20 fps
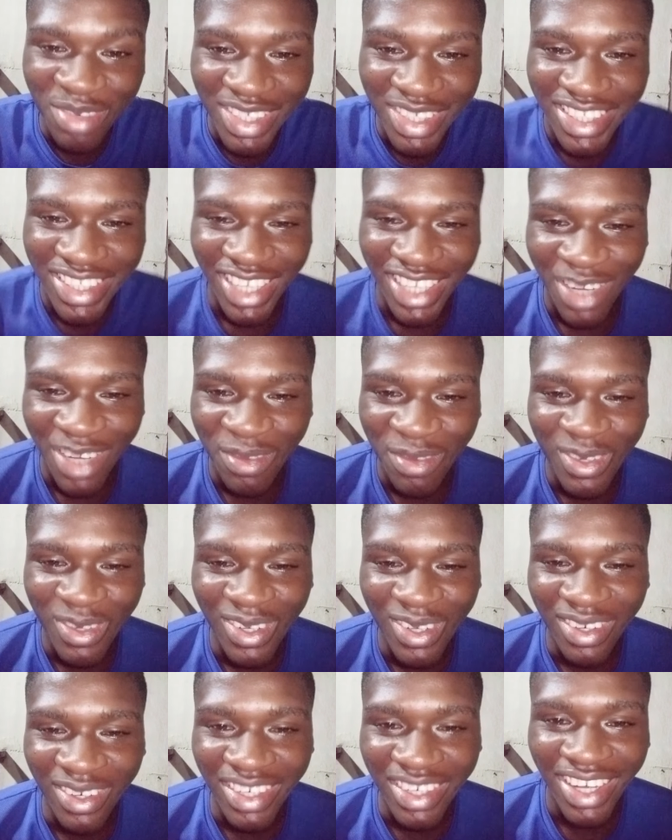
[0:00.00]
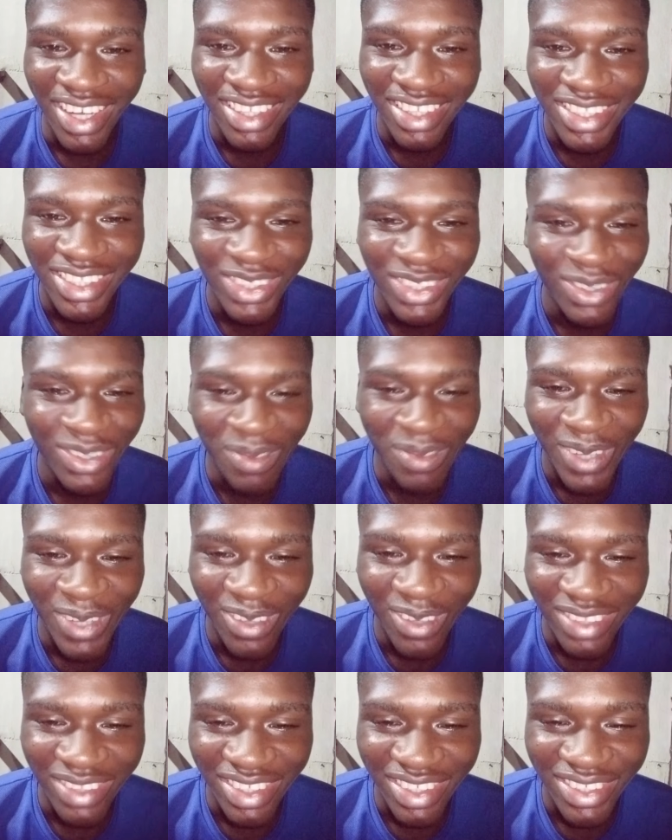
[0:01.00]
time, you know, counting to a million
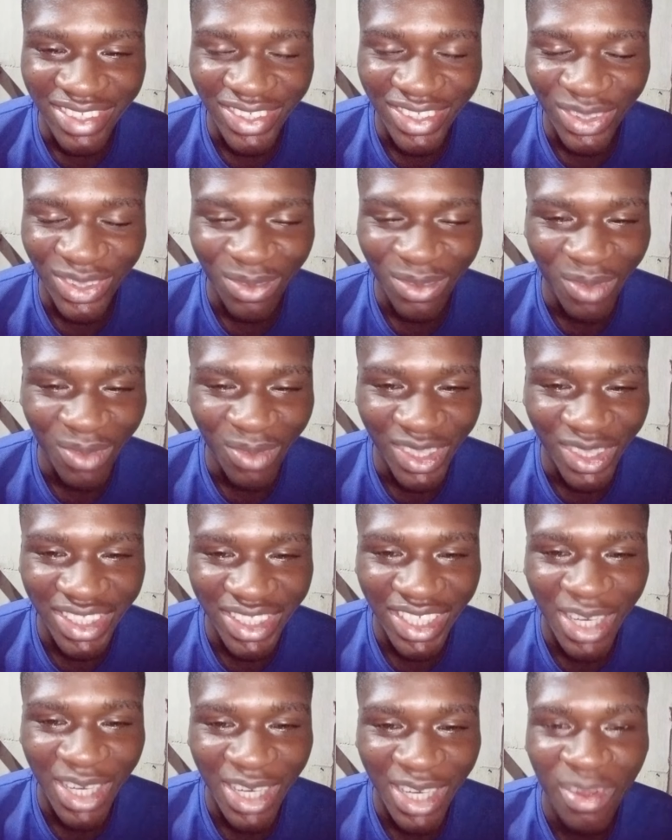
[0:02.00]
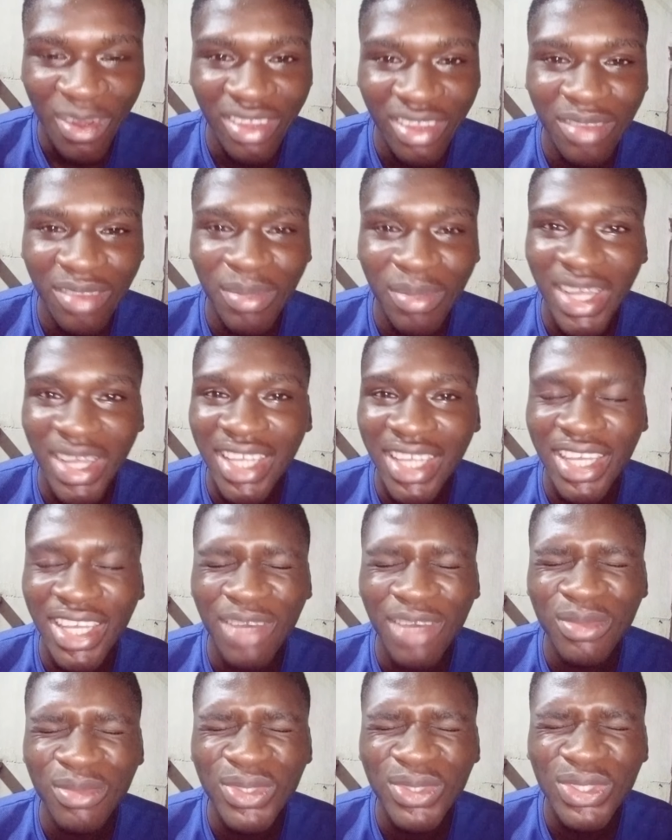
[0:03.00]
takes so much time. Well, Becky, I'm
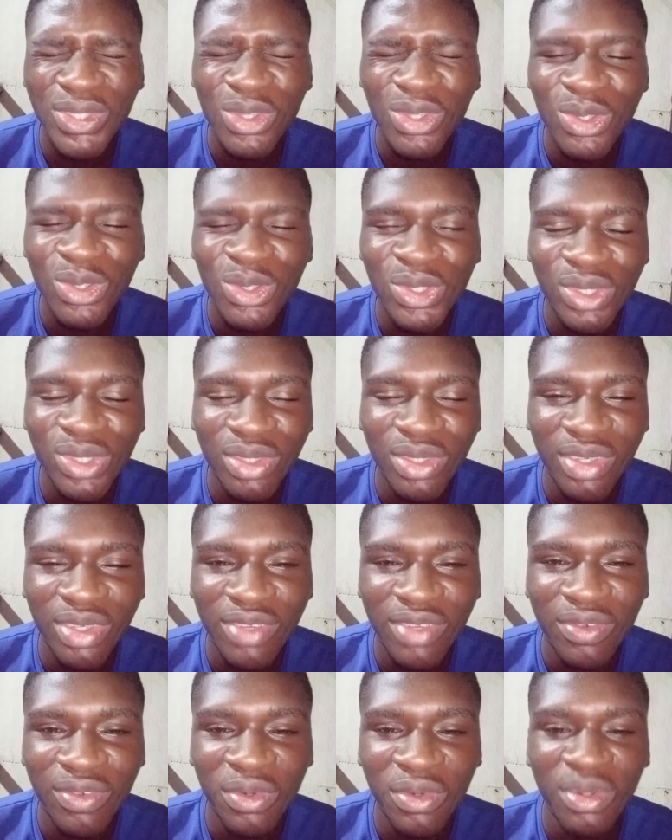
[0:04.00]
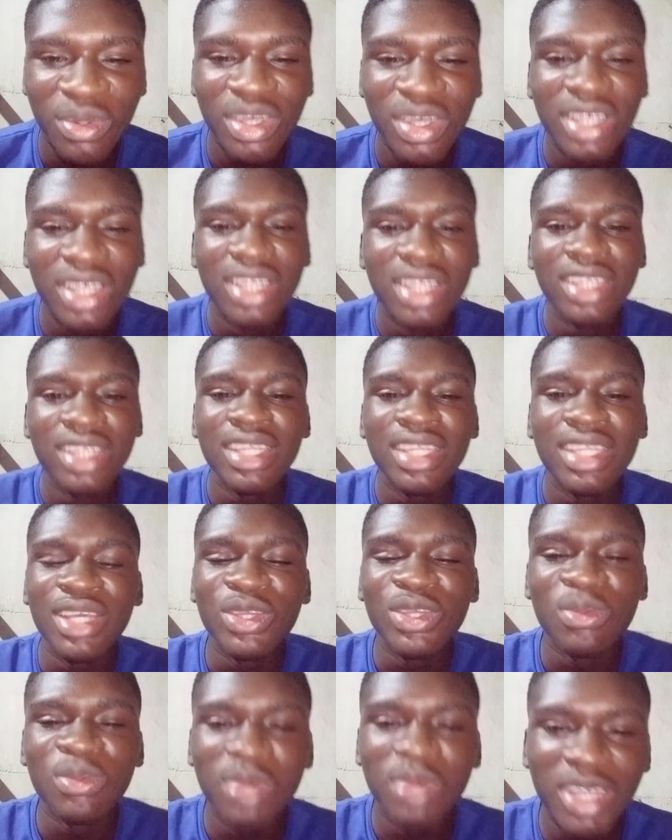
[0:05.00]
so so grateful. Thank you,
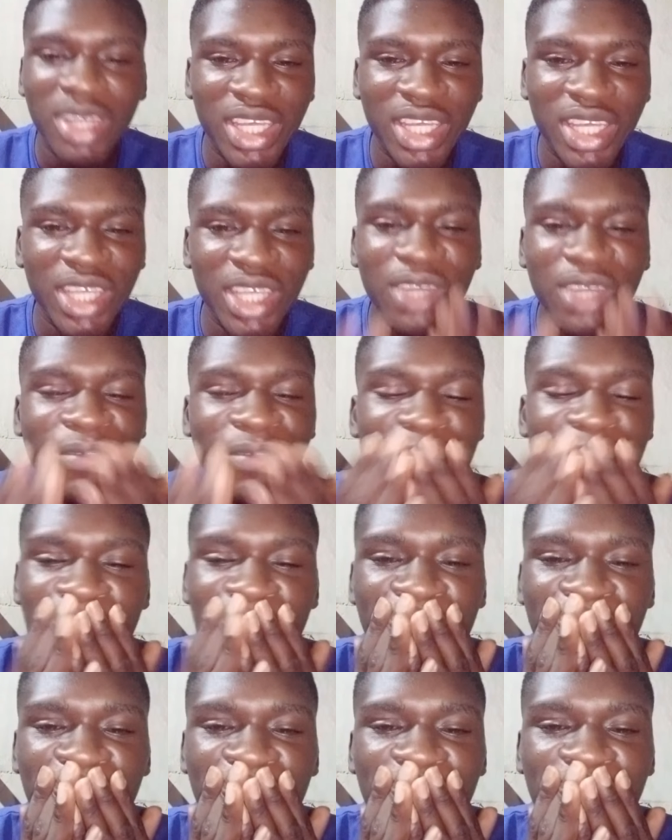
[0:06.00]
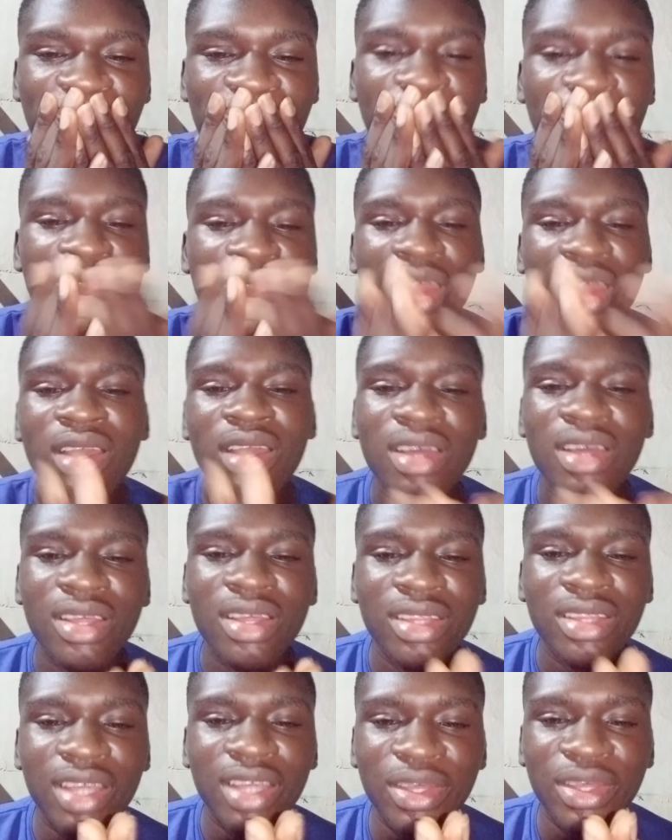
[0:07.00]
Becky.
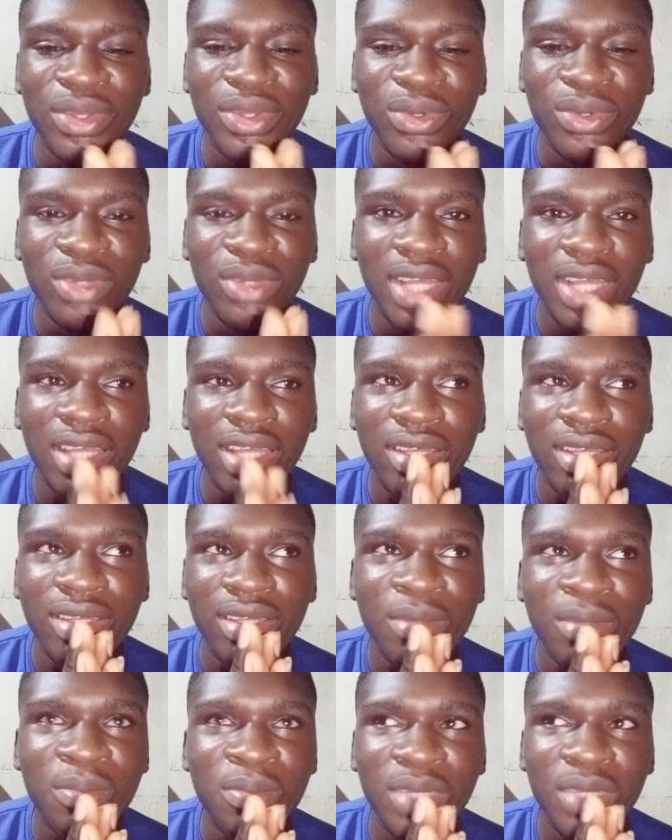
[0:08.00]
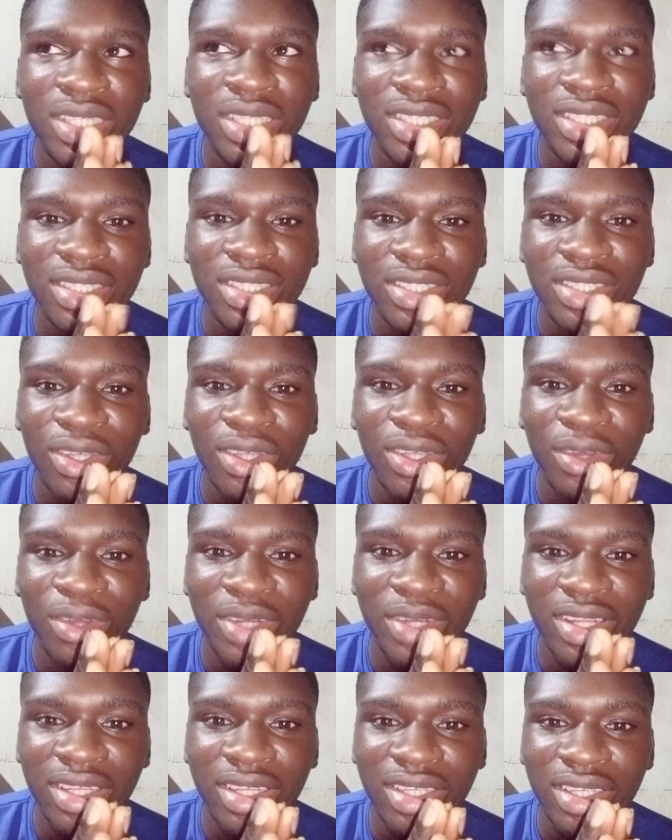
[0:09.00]
Thank you, like big sister
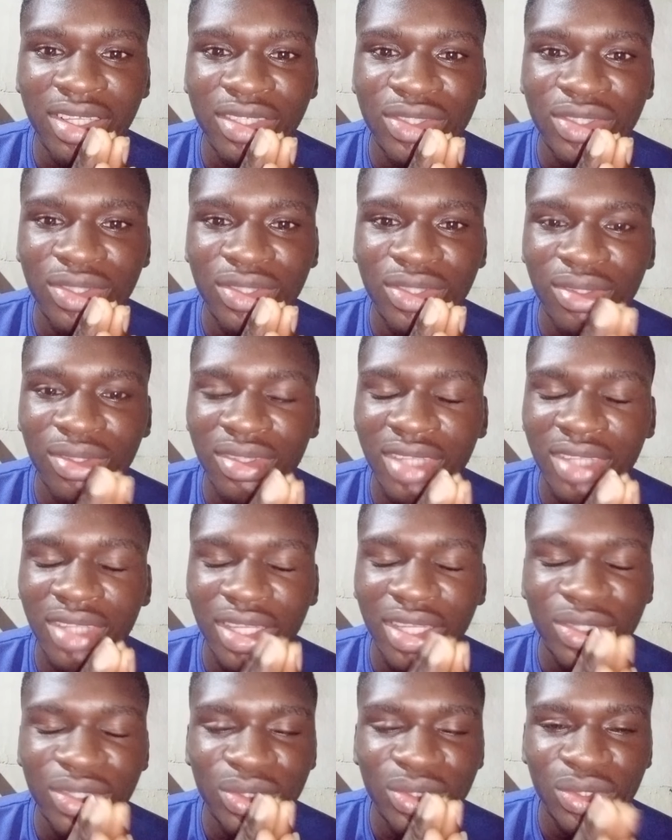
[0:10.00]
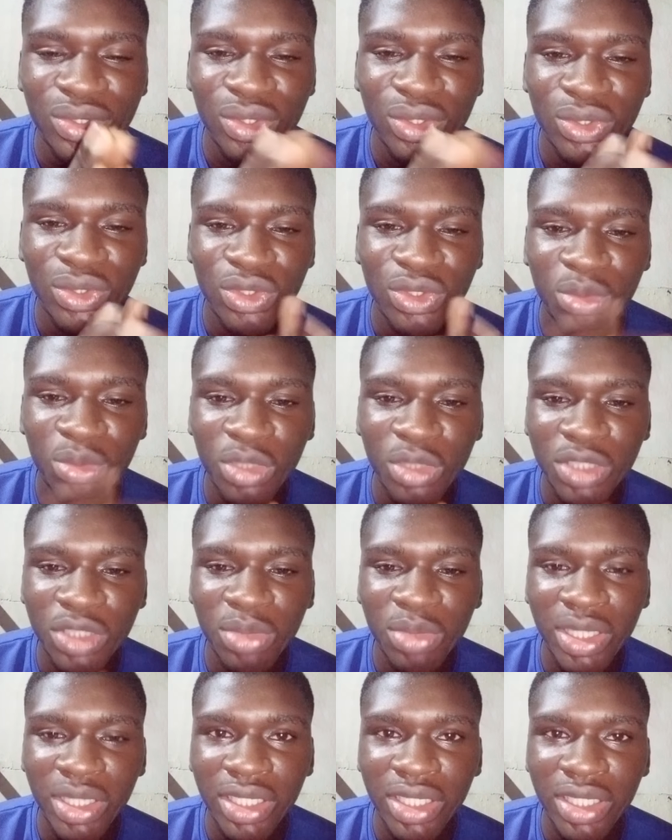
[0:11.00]
already. So thank you so so much,
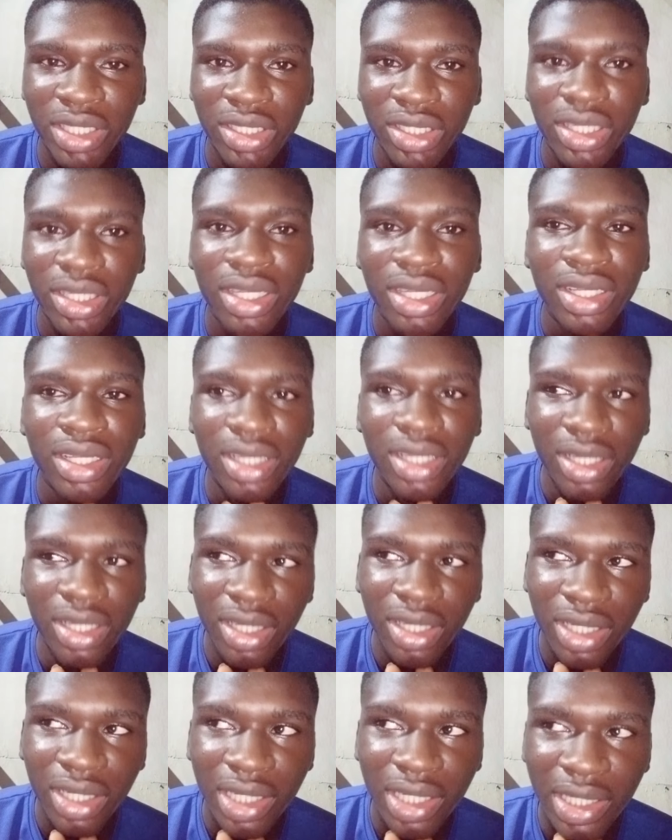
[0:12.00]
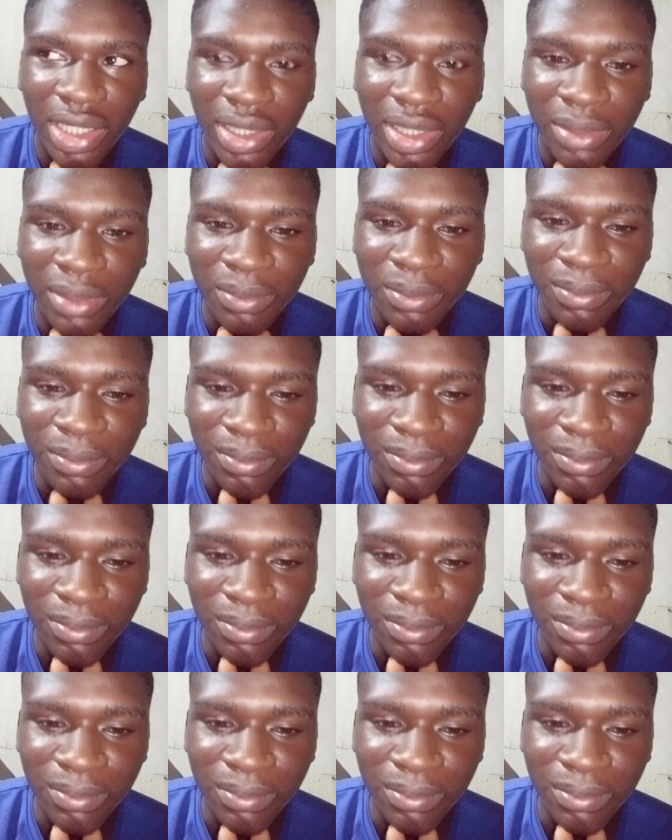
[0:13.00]
Becky. Um,